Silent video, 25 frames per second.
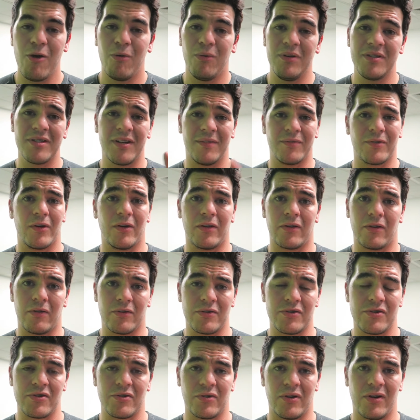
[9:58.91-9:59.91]
We still have to go to the
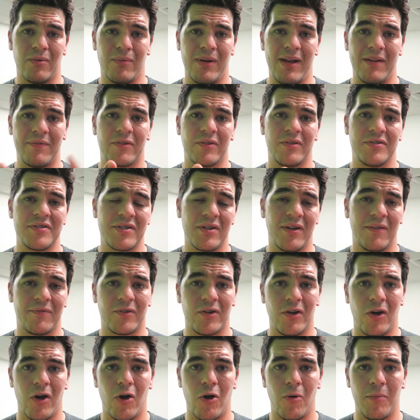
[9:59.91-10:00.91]
grocery store. We still have
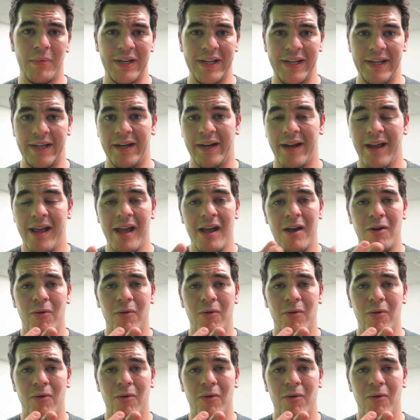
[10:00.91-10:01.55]
to go home and eat.